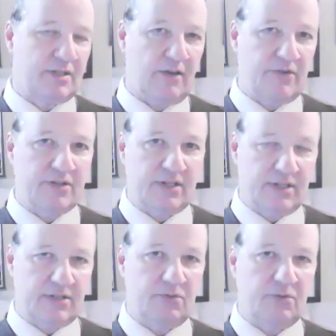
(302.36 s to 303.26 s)
the evidence that he
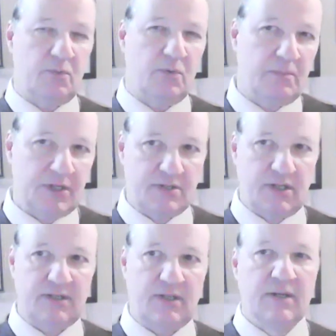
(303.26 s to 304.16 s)
didn't do it, what makes you
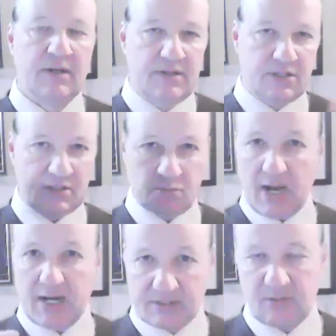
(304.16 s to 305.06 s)
think that his
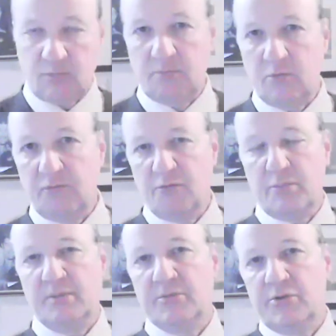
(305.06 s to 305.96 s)
mindset would
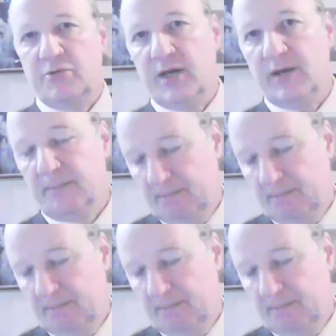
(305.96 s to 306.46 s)
forbid him to do that?